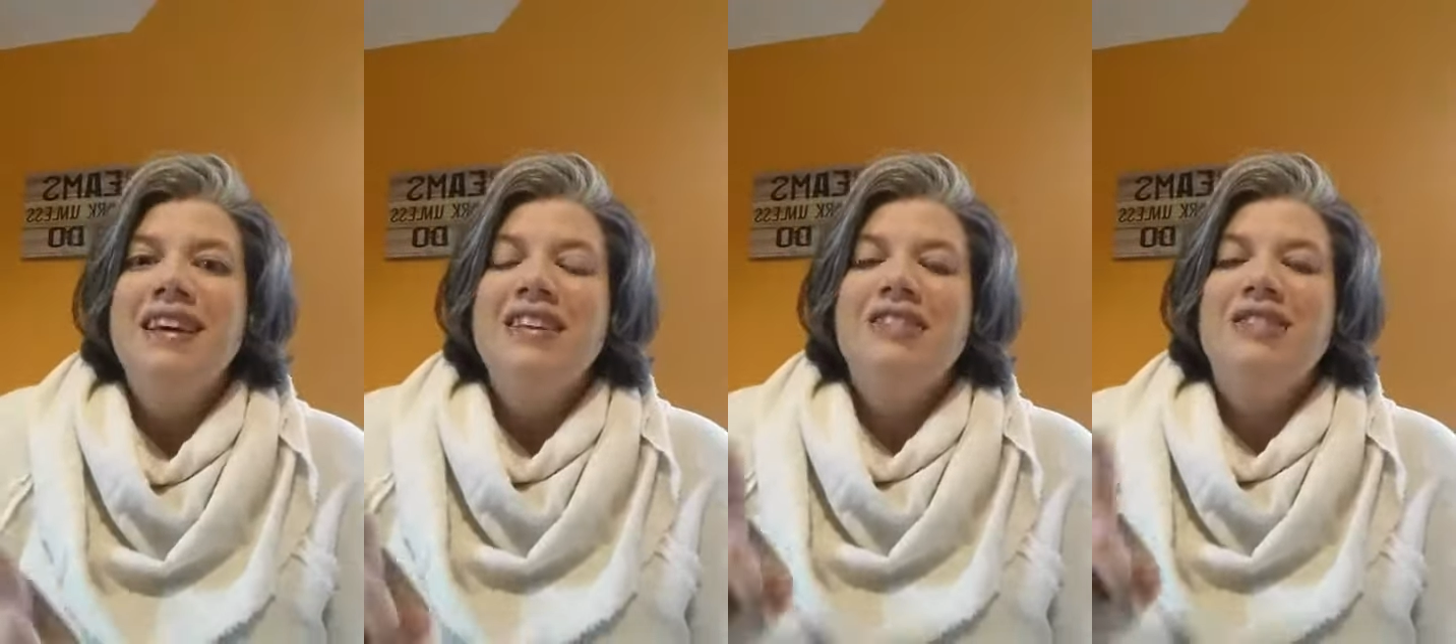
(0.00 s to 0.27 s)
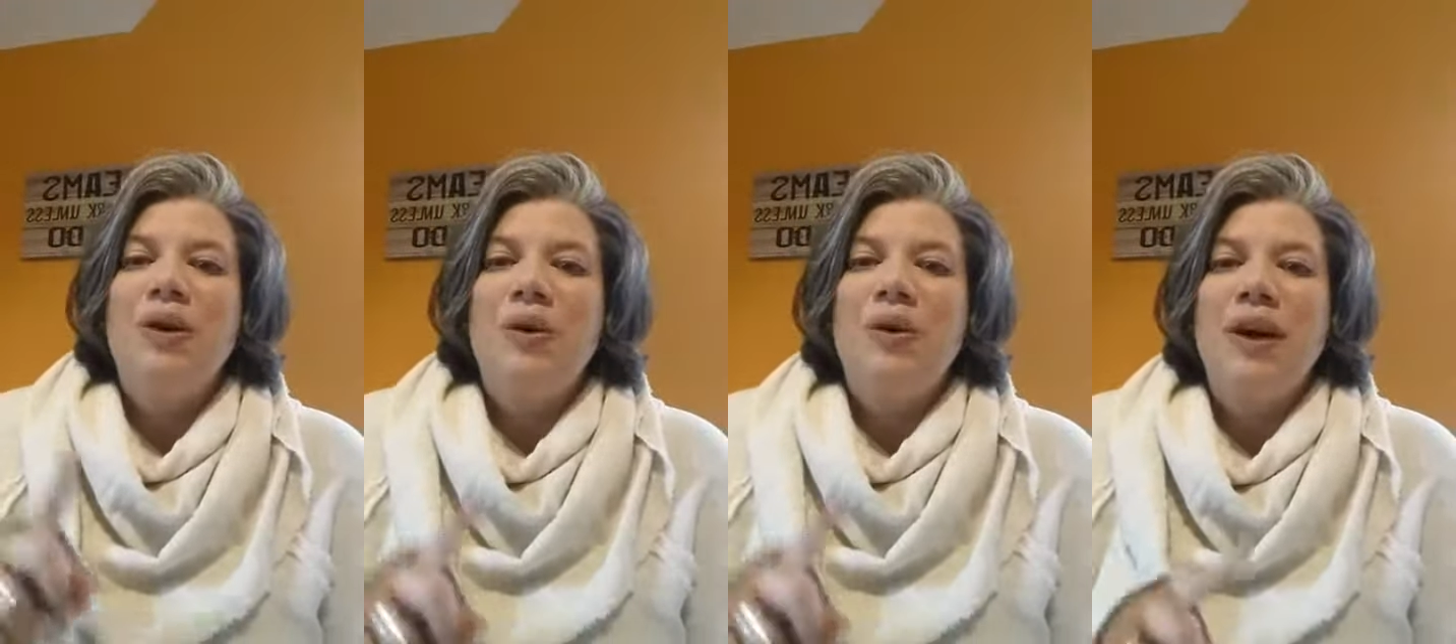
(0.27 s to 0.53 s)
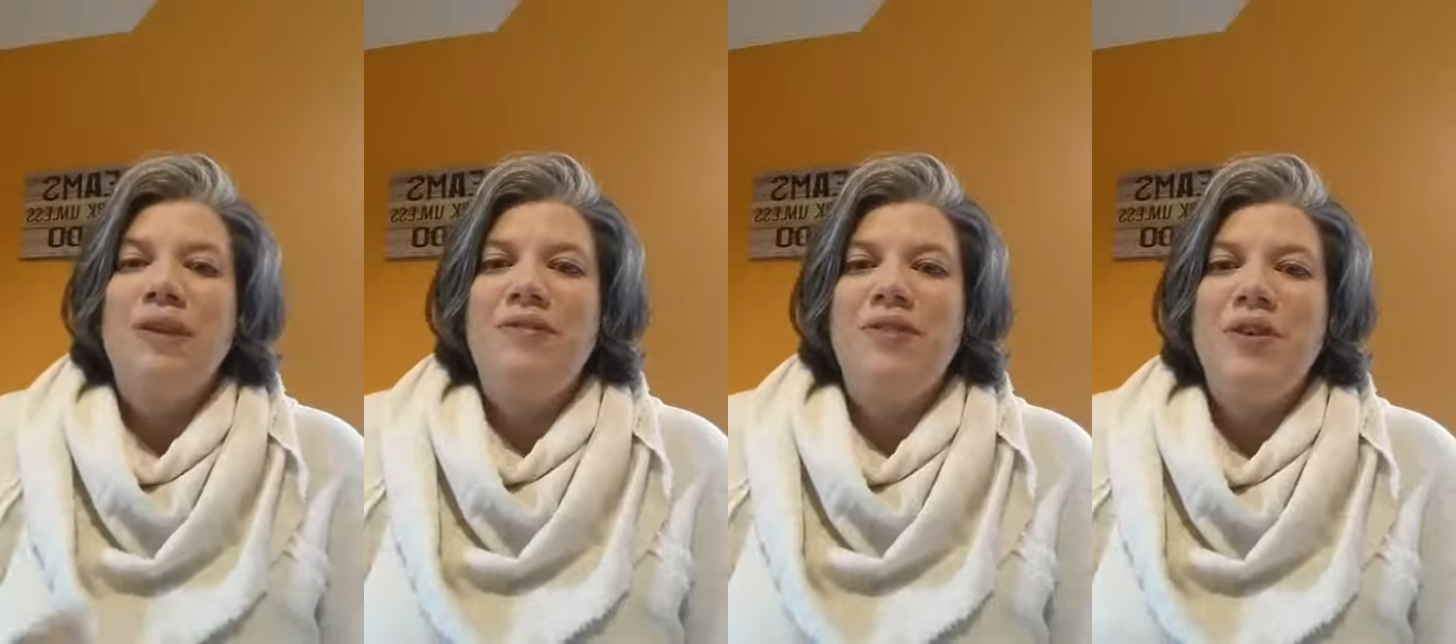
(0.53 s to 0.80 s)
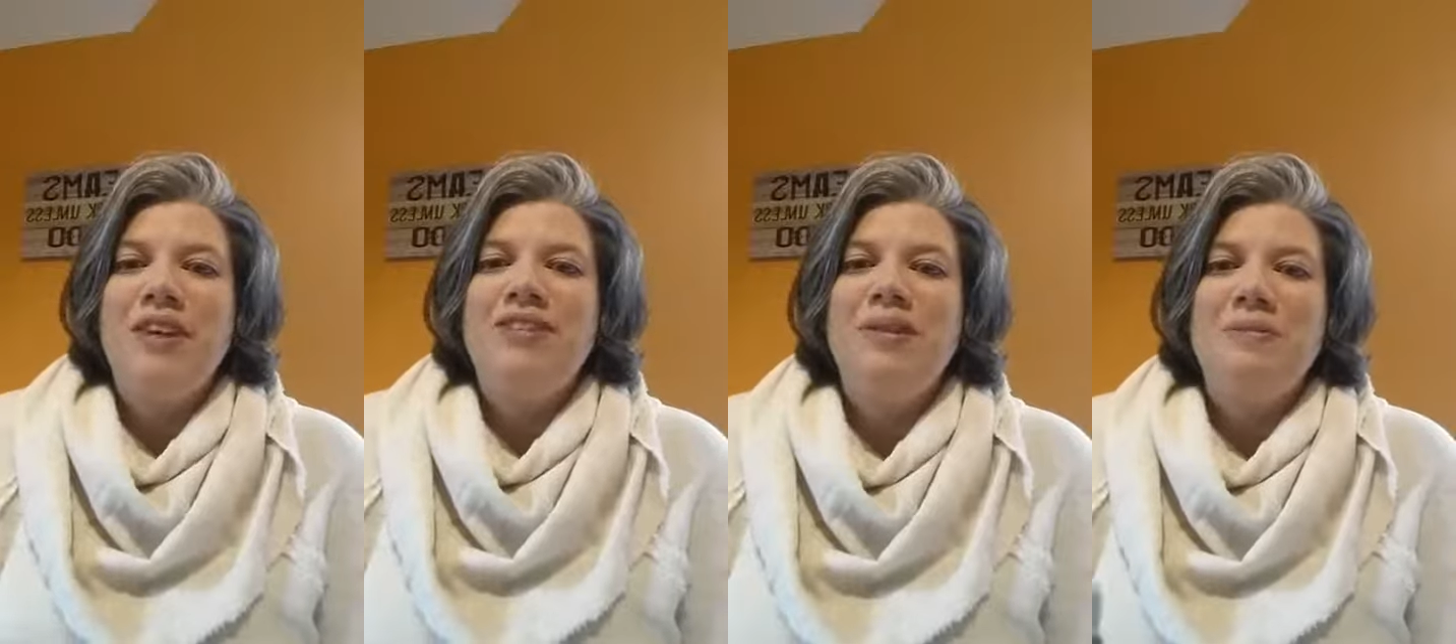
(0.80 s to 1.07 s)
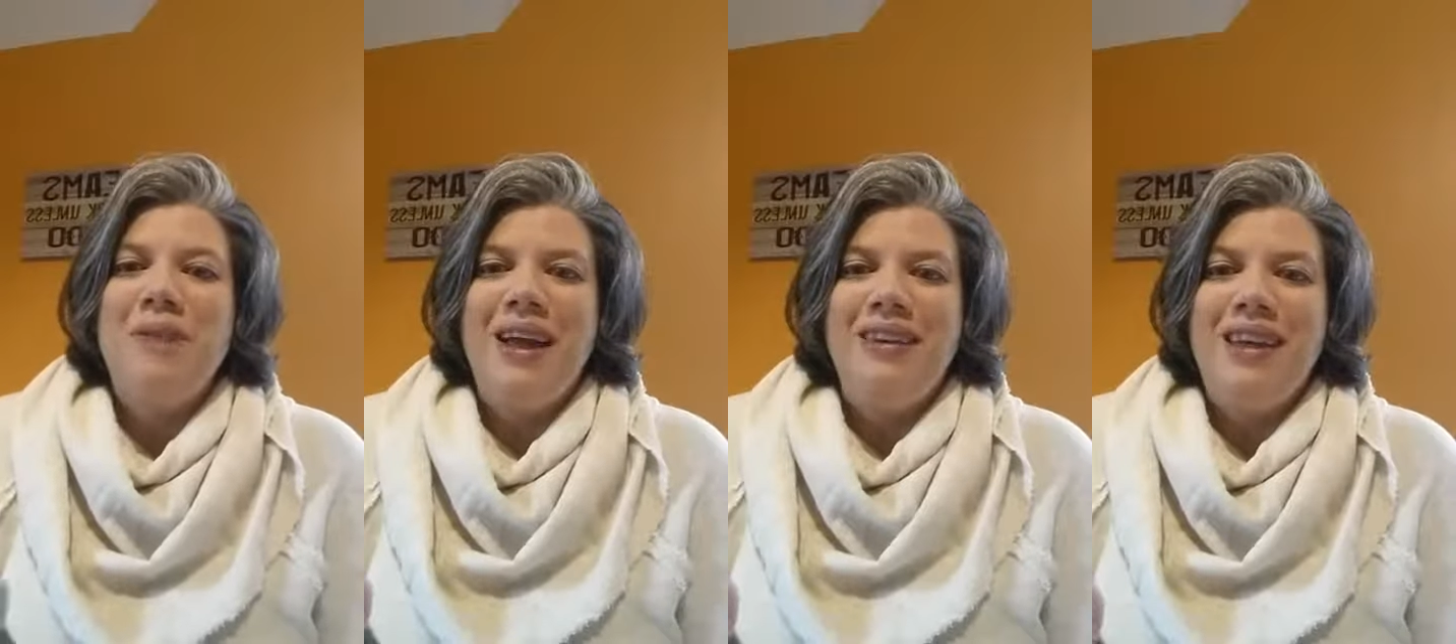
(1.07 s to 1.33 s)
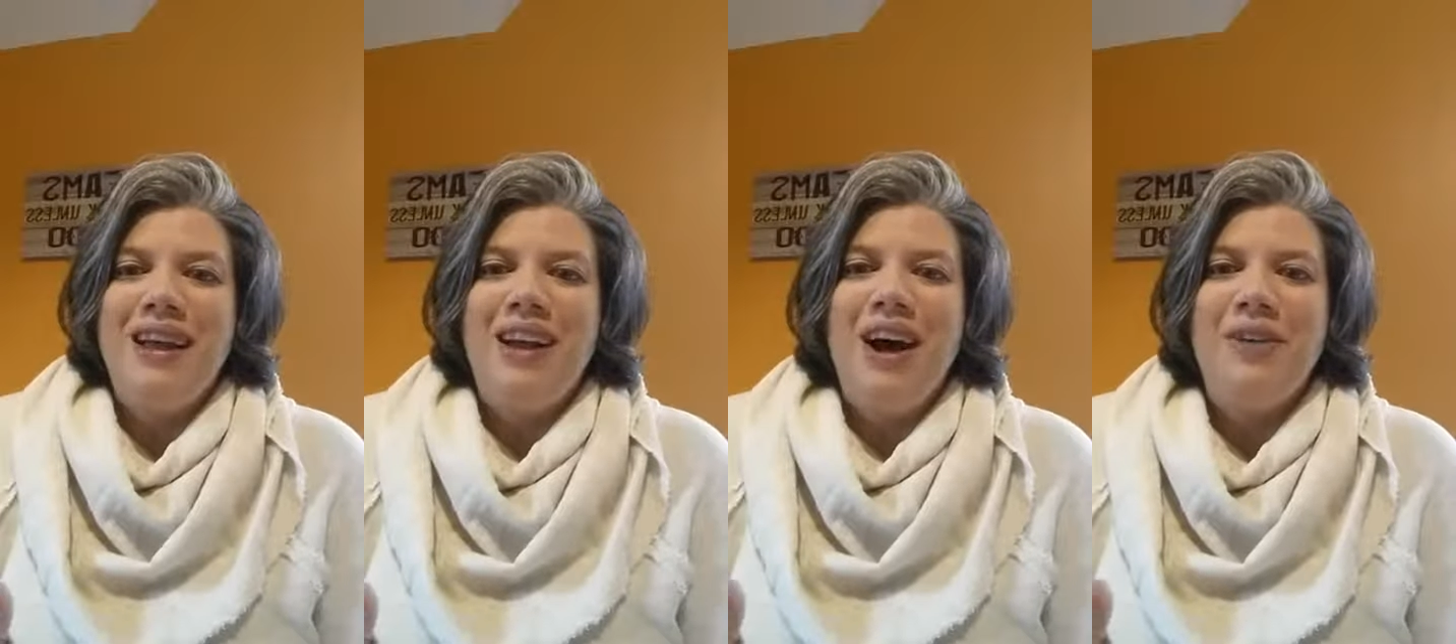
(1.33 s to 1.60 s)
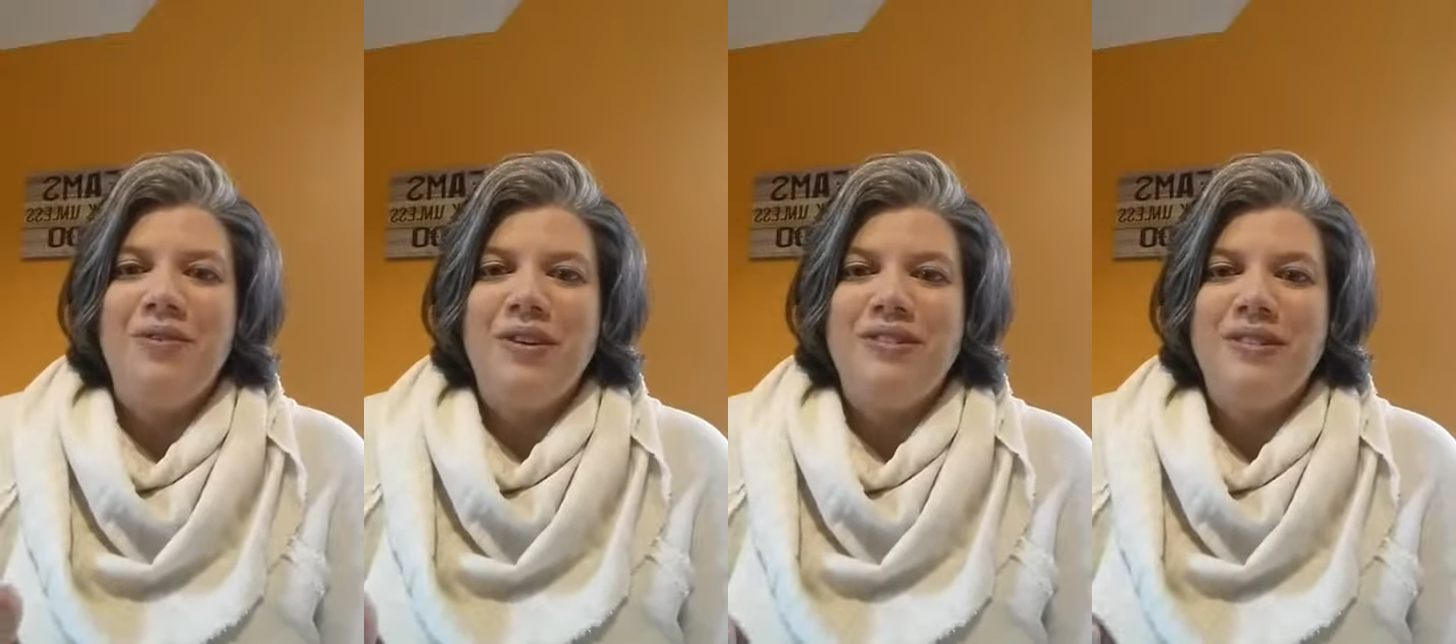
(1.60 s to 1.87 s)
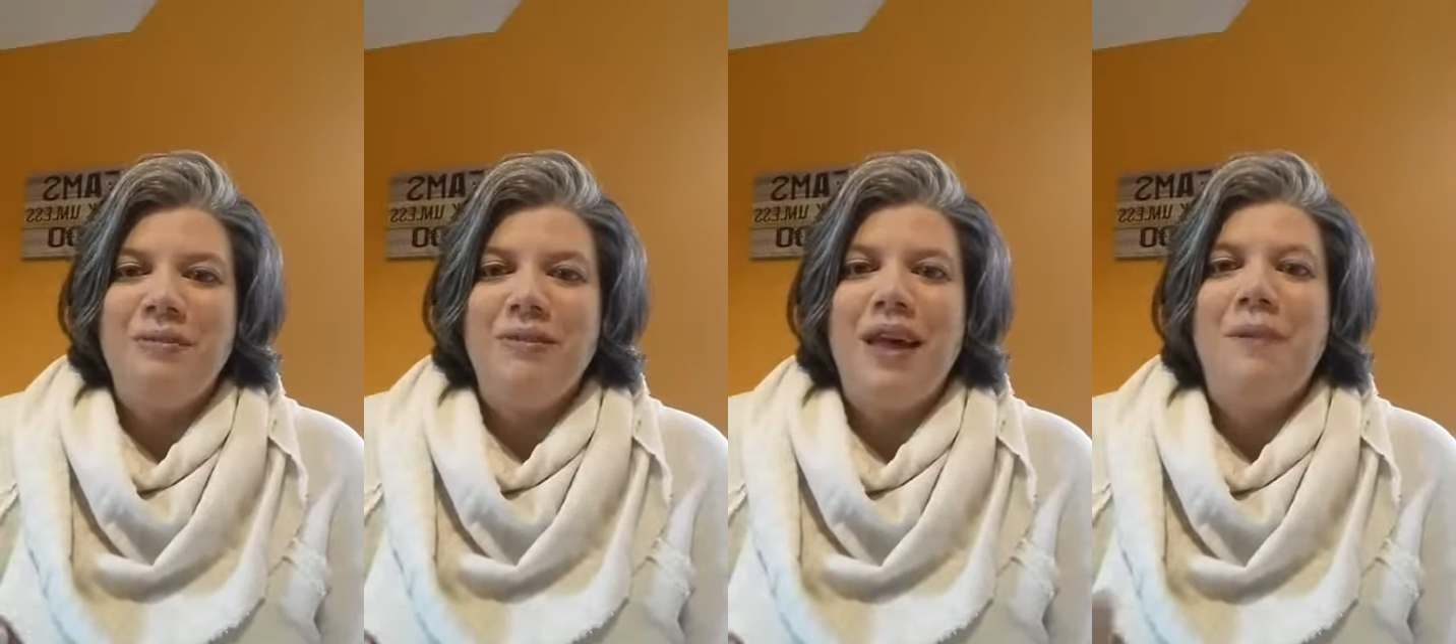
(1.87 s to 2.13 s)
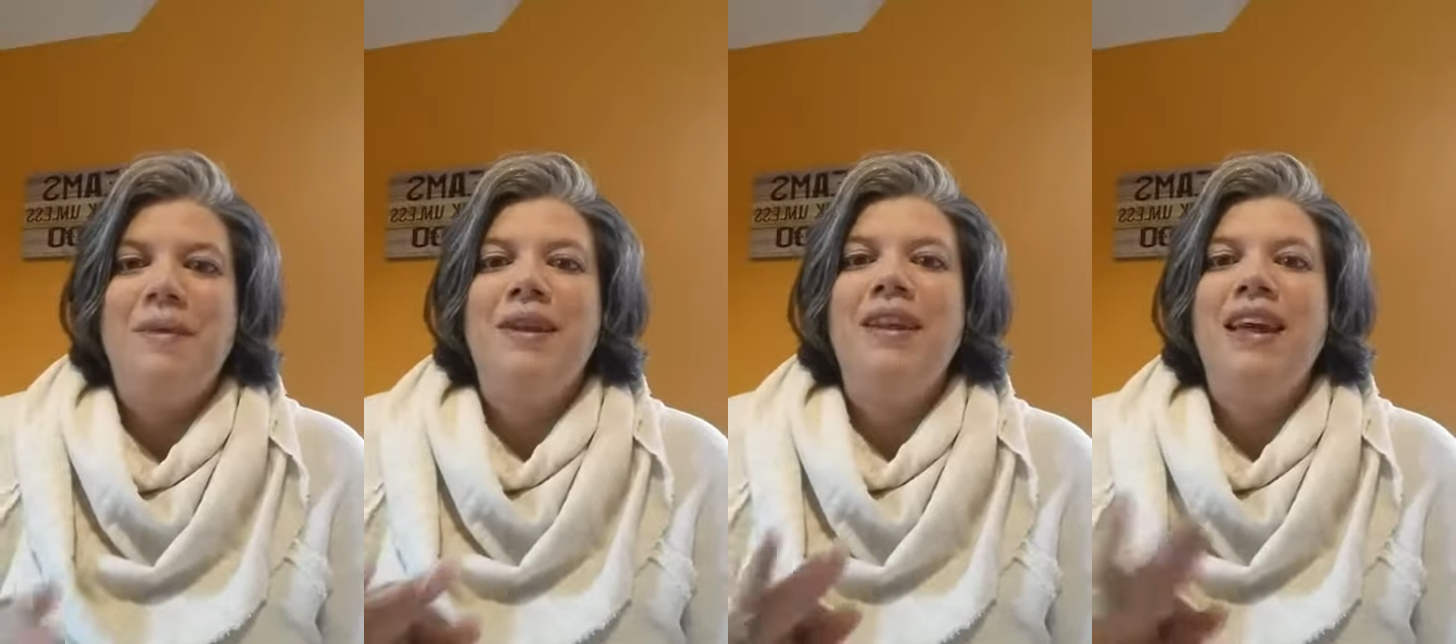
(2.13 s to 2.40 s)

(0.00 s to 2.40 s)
So if you get the Band-Aid off with some lemon